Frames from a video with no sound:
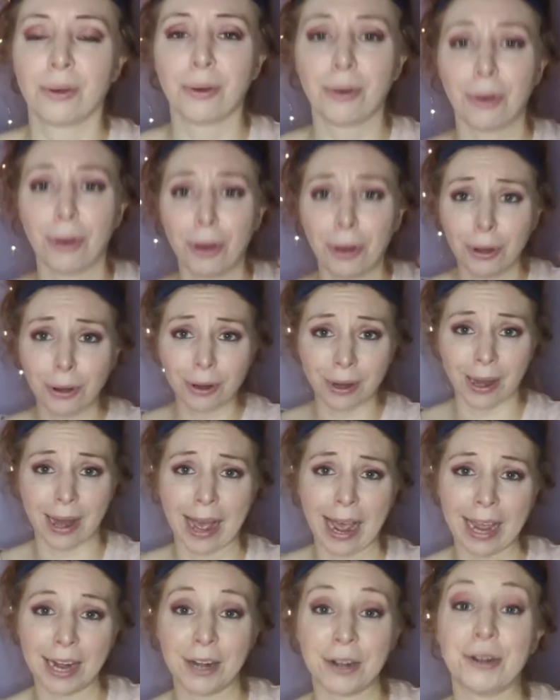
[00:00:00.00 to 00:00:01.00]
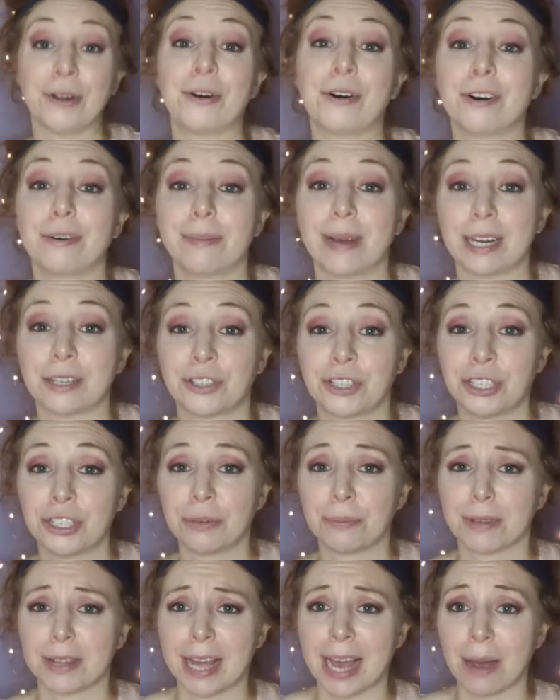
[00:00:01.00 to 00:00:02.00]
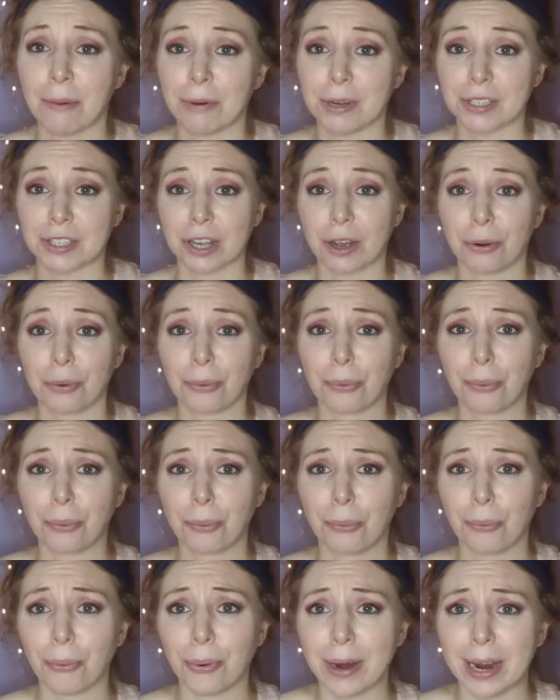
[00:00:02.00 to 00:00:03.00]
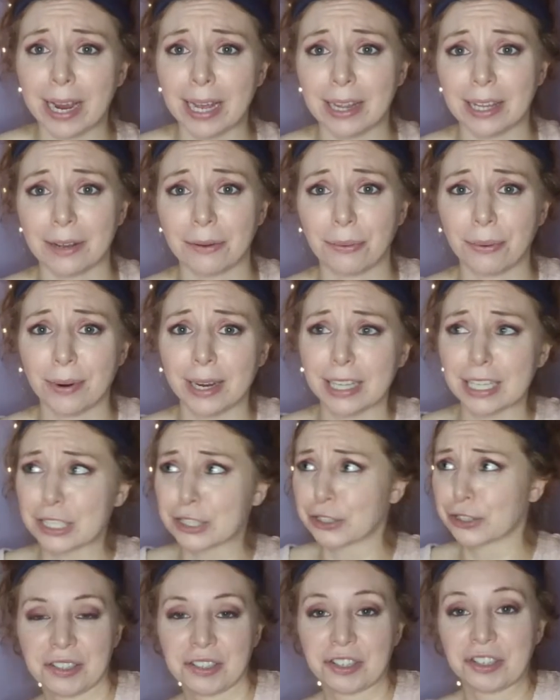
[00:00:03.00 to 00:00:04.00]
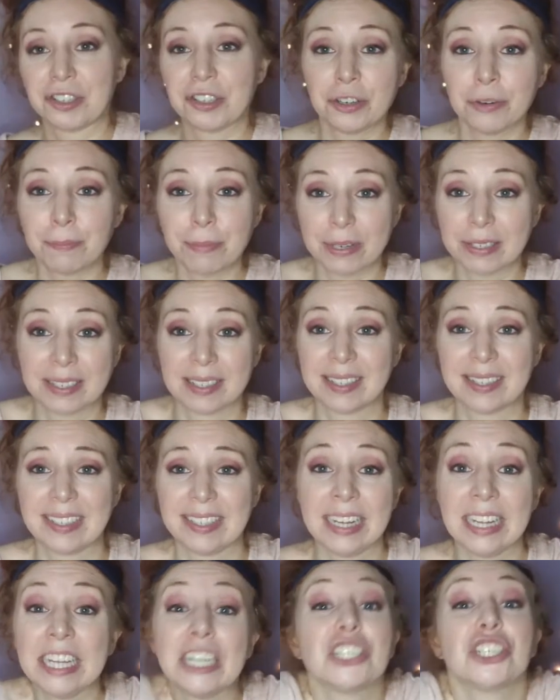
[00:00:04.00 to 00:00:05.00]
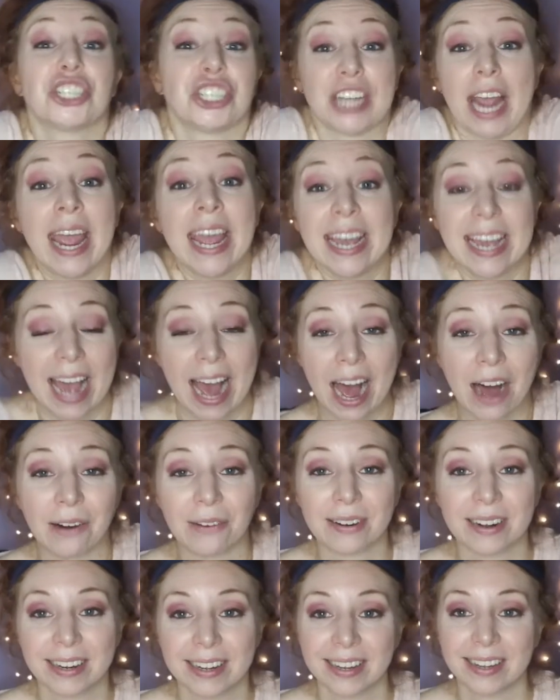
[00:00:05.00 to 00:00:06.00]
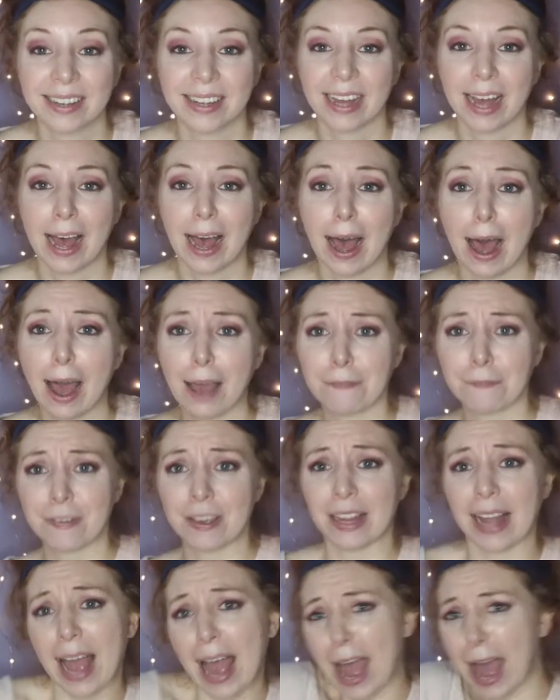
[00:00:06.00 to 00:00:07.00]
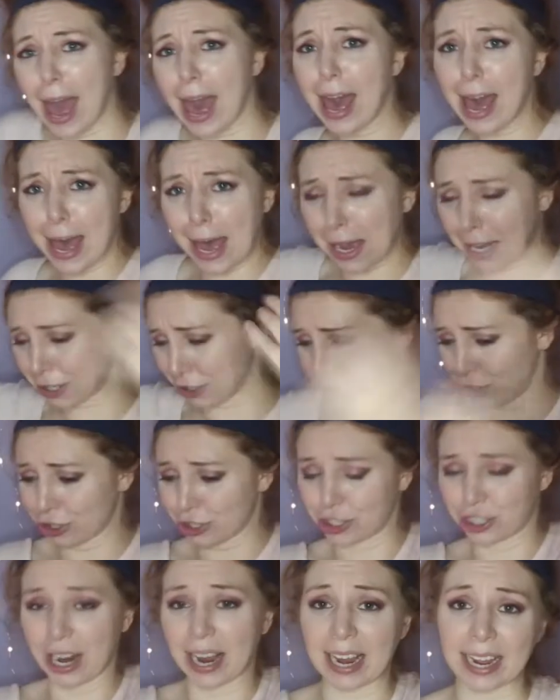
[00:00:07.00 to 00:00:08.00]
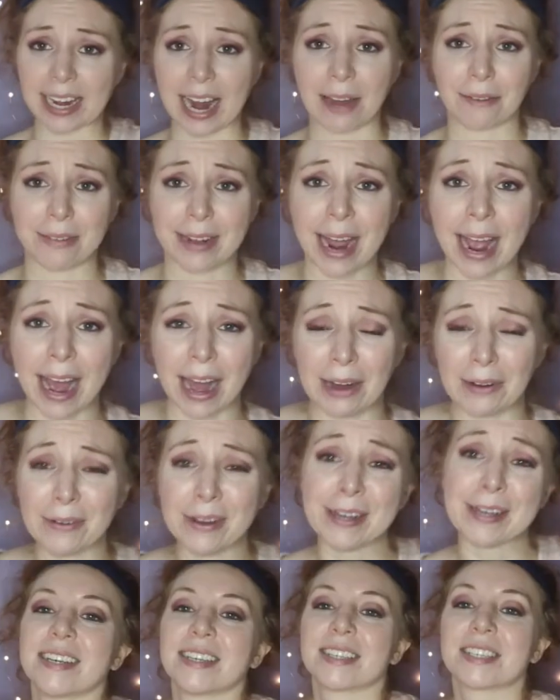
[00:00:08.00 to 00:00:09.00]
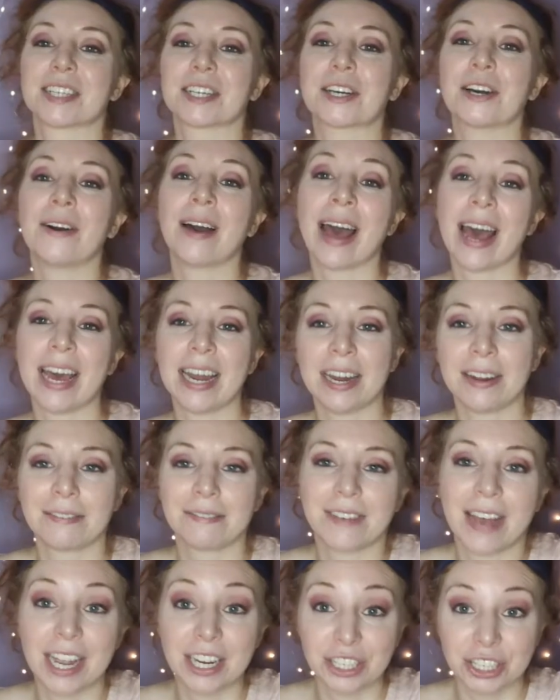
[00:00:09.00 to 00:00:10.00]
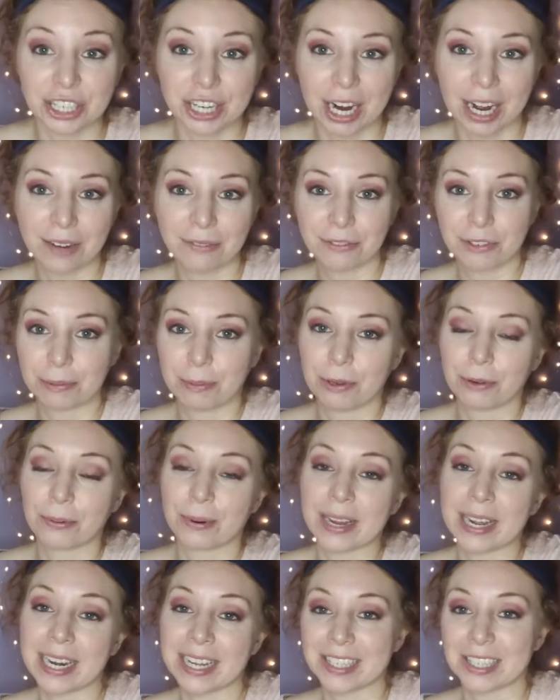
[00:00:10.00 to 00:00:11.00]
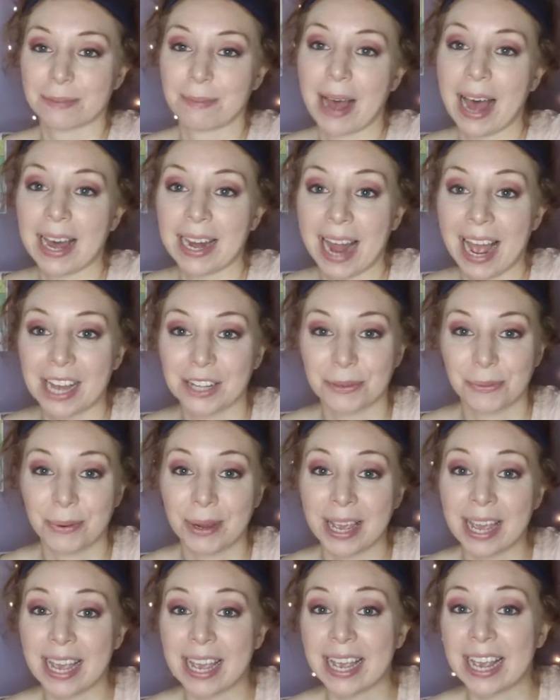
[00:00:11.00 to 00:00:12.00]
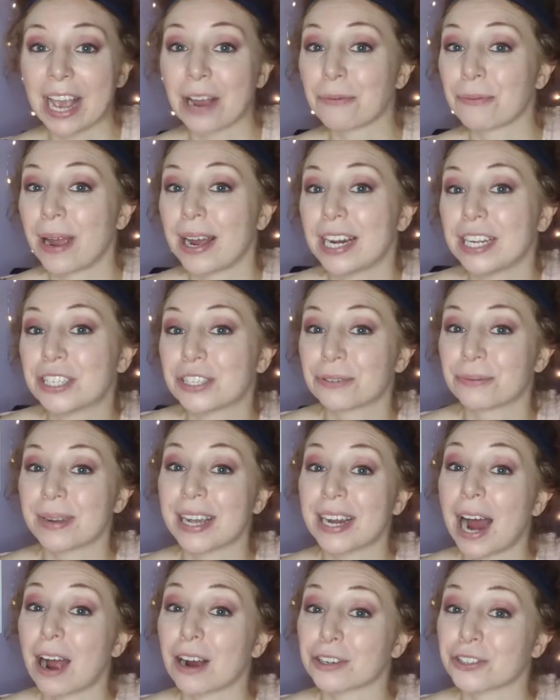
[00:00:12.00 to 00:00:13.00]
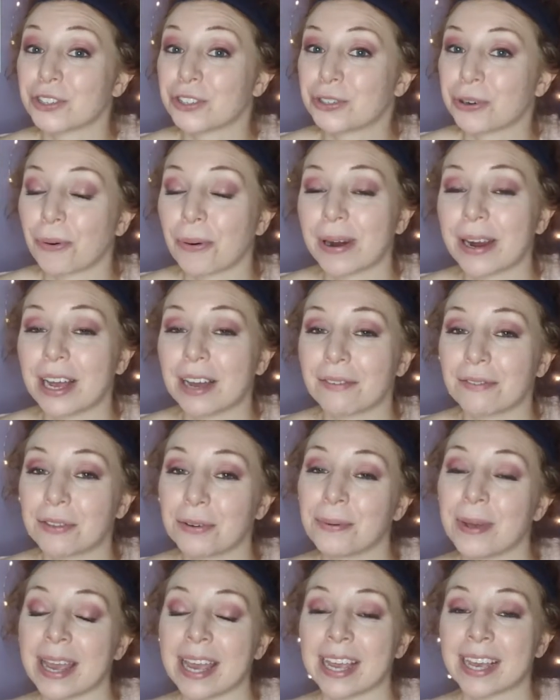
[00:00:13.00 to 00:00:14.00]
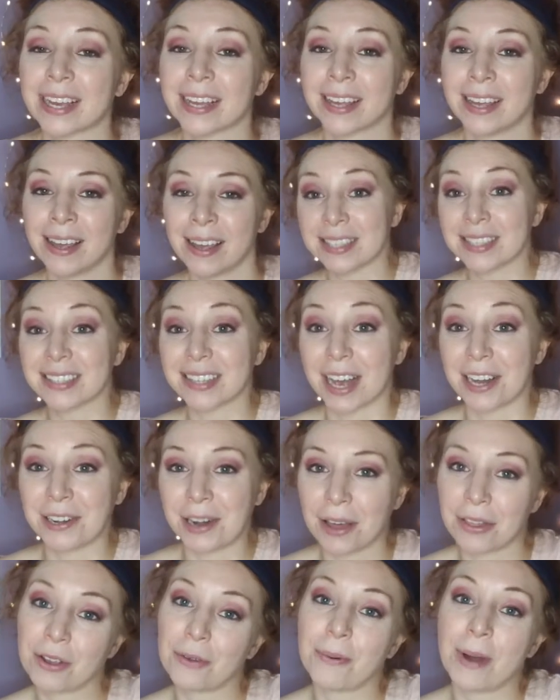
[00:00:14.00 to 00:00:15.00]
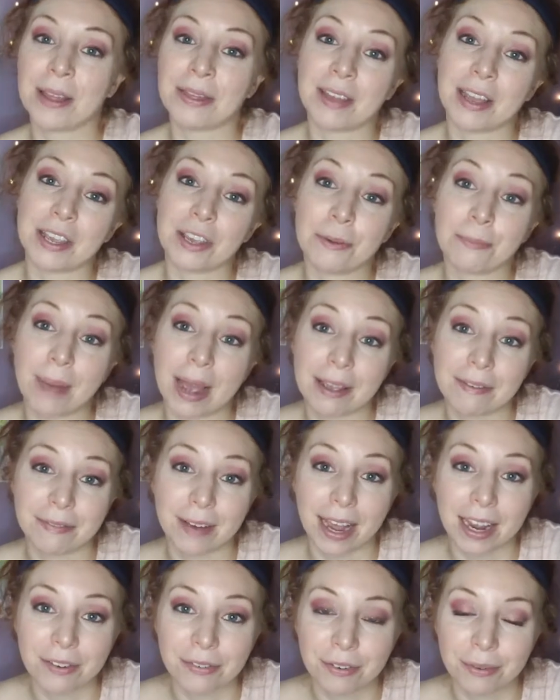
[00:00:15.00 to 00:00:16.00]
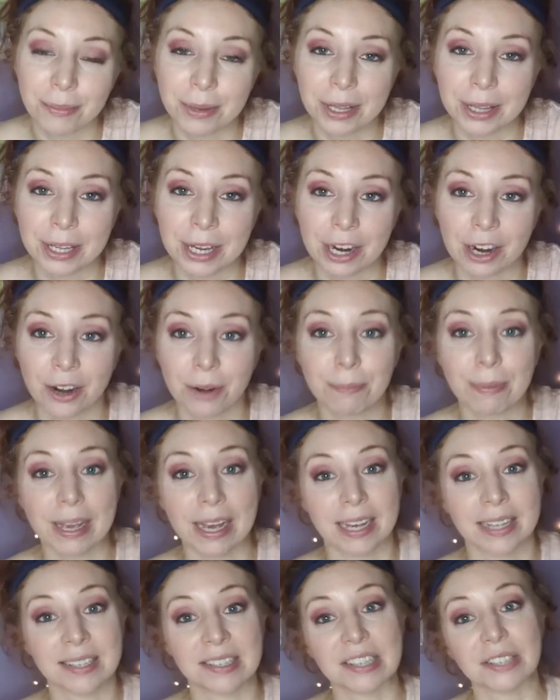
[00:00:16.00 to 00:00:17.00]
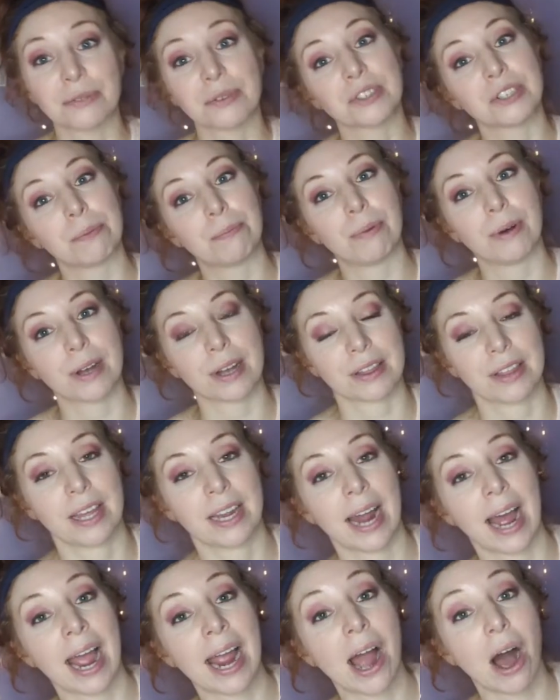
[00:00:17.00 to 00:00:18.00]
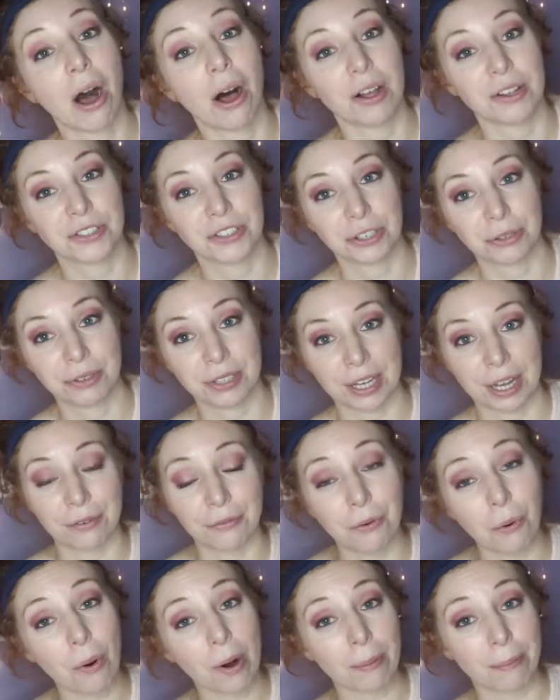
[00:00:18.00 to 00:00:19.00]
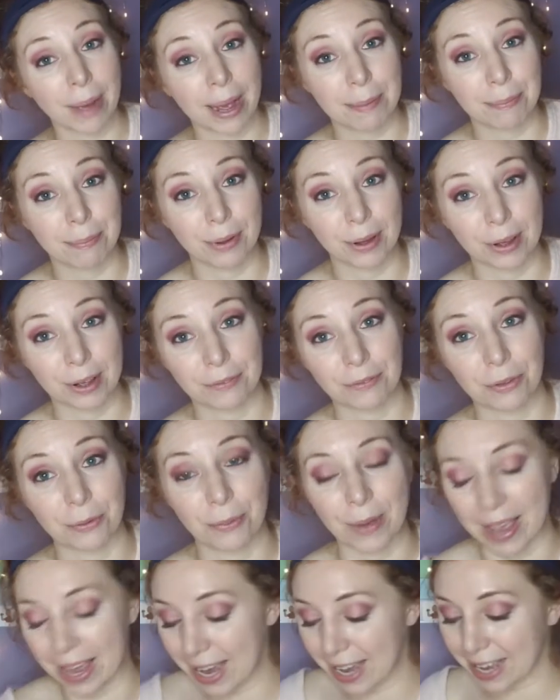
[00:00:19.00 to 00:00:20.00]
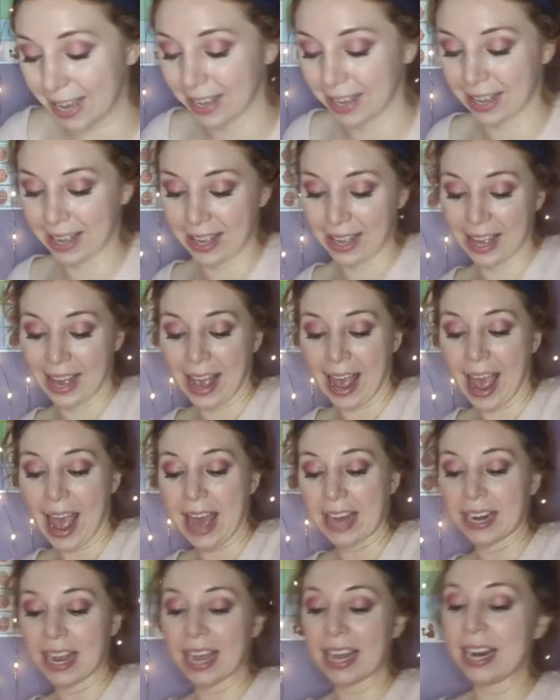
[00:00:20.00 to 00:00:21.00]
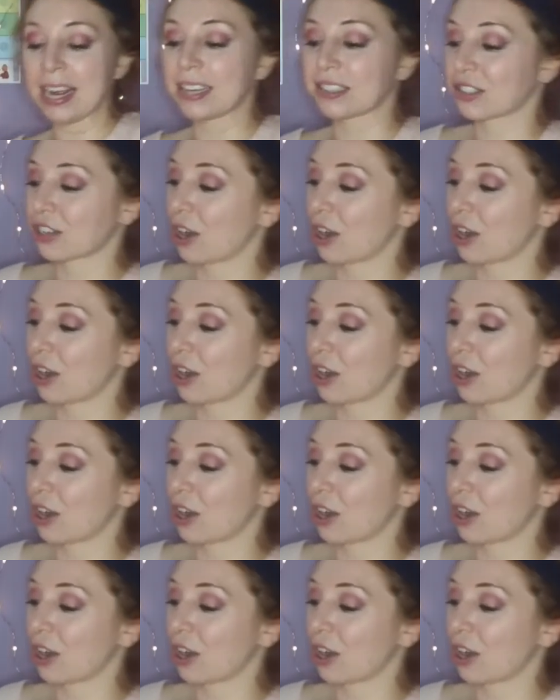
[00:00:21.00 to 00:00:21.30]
Whew, I don't know about you, but that was a really, really super silly shakeout. I feel extra shaken out now. So go ahead and find your comfortable reading spot as we get ready to read our story of the week. This is another one that you might find familiar because this was a book that I also did for my book of the week. And it is